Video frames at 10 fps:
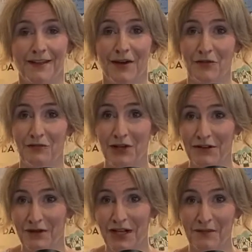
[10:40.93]
I really
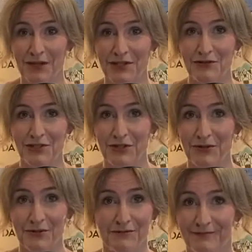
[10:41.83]
recommend you
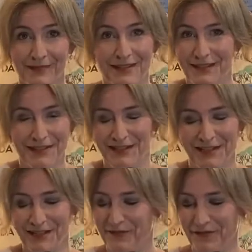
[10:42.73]
do, because it's
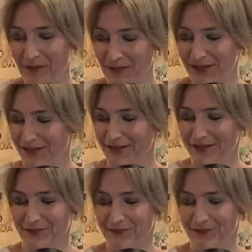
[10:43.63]
just fabulous,